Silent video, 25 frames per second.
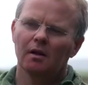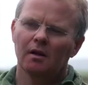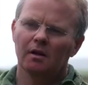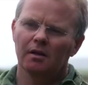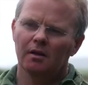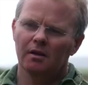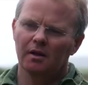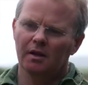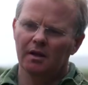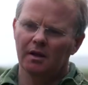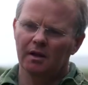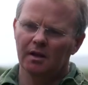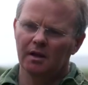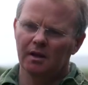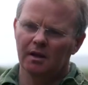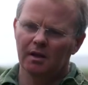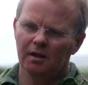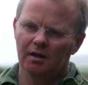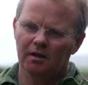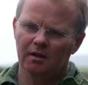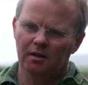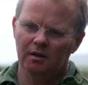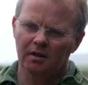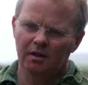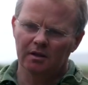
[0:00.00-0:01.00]
The
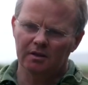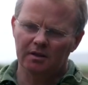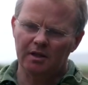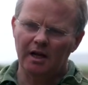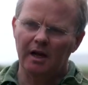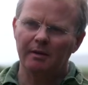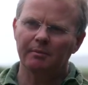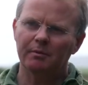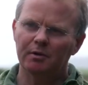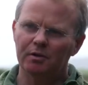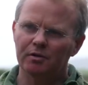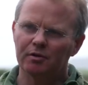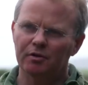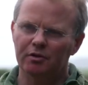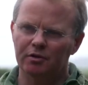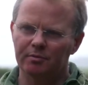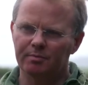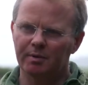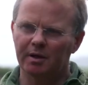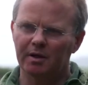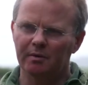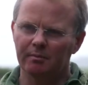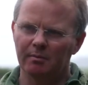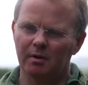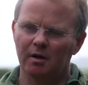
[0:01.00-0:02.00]
establishment of
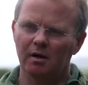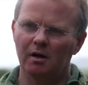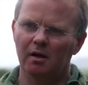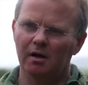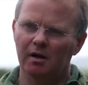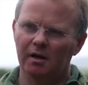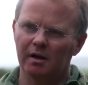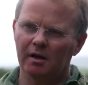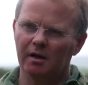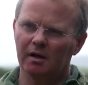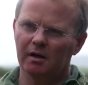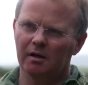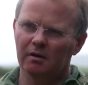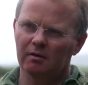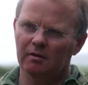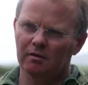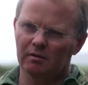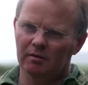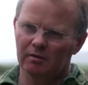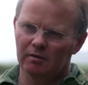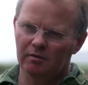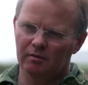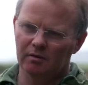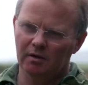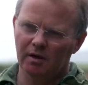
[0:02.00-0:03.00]
spring barley
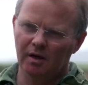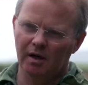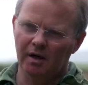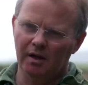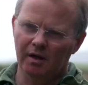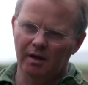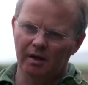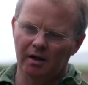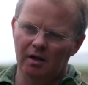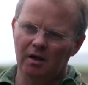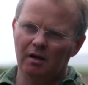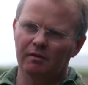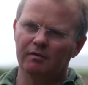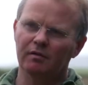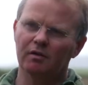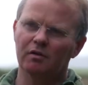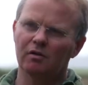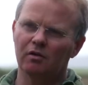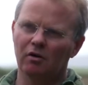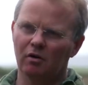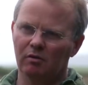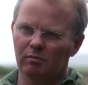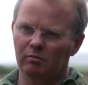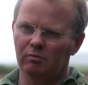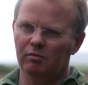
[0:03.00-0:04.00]
and the cover
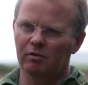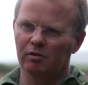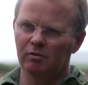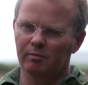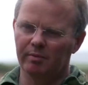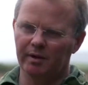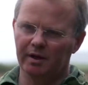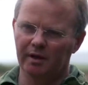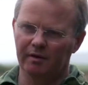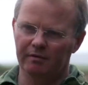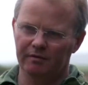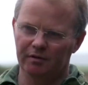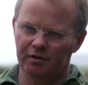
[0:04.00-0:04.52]
crop will be for